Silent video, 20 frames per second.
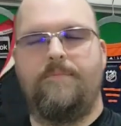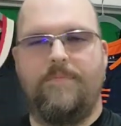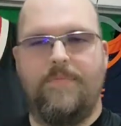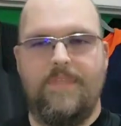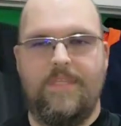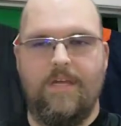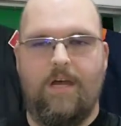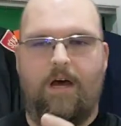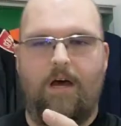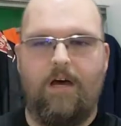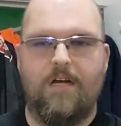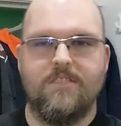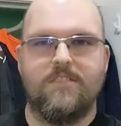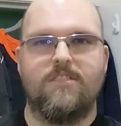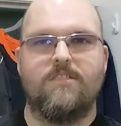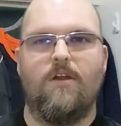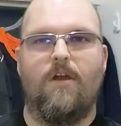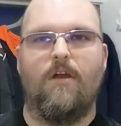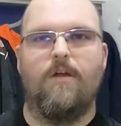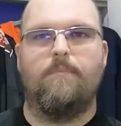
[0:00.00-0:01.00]
the All
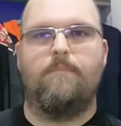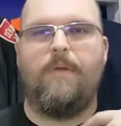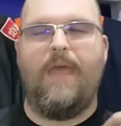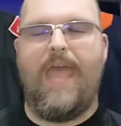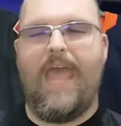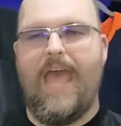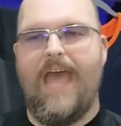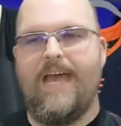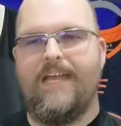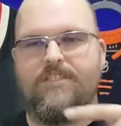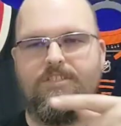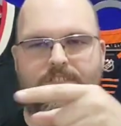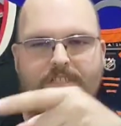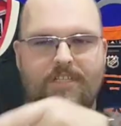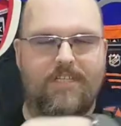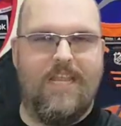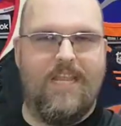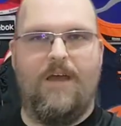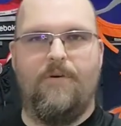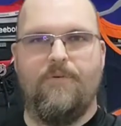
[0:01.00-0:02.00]
Star patch,
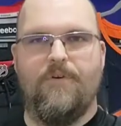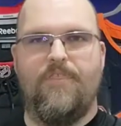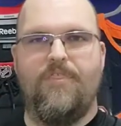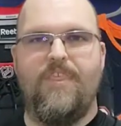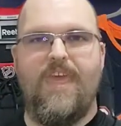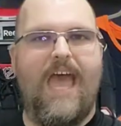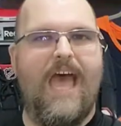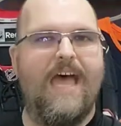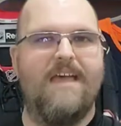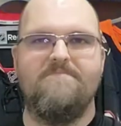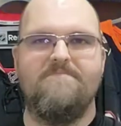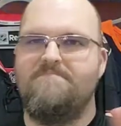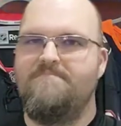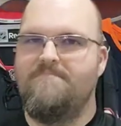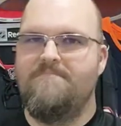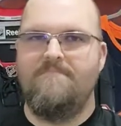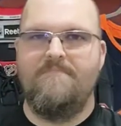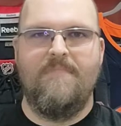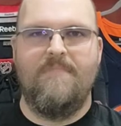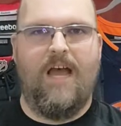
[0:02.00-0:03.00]
and now with that,
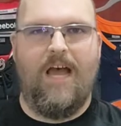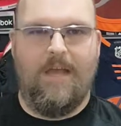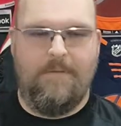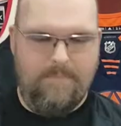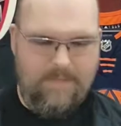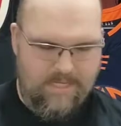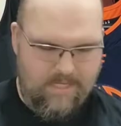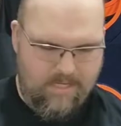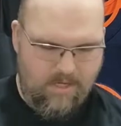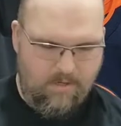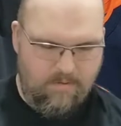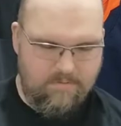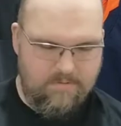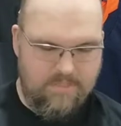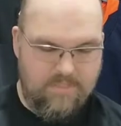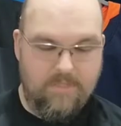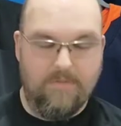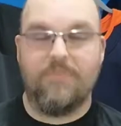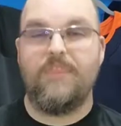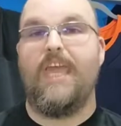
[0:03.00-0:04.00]
I'd be golden.
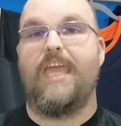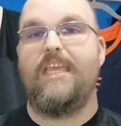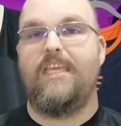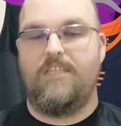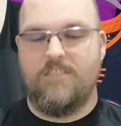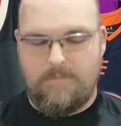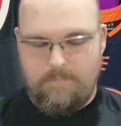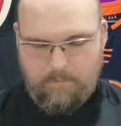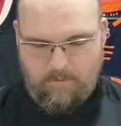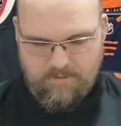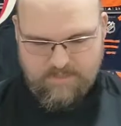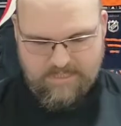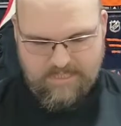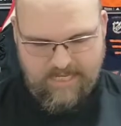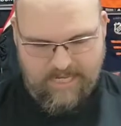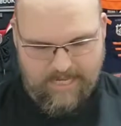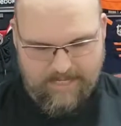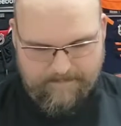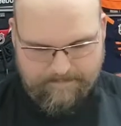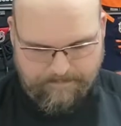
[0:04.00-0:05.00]
So thank you, Sports
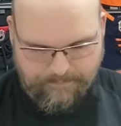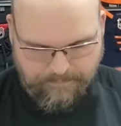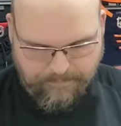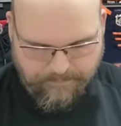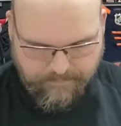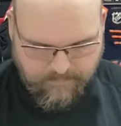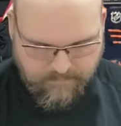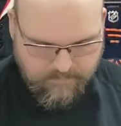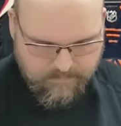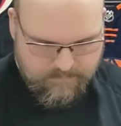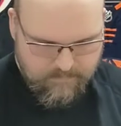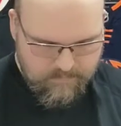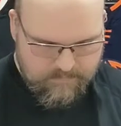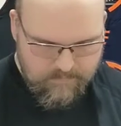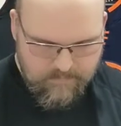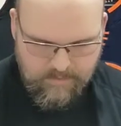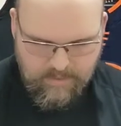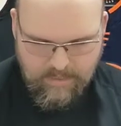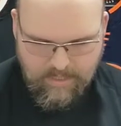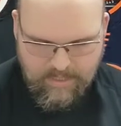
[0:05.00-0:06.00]
K.
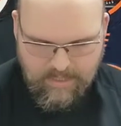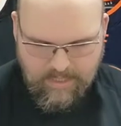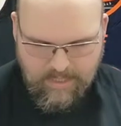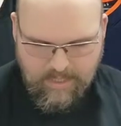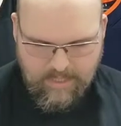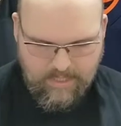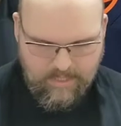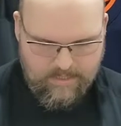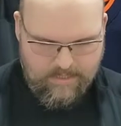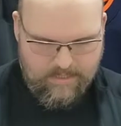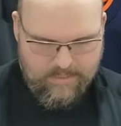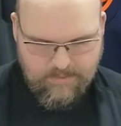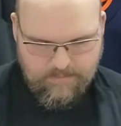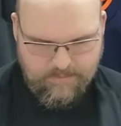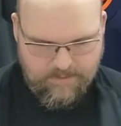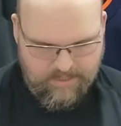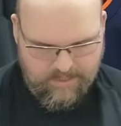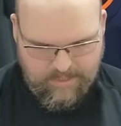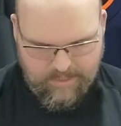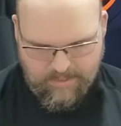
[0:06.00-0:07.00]
This
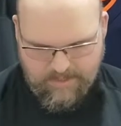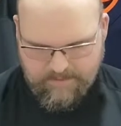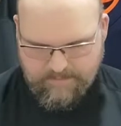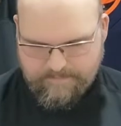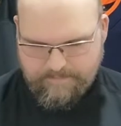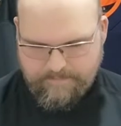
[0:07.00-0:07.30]
one here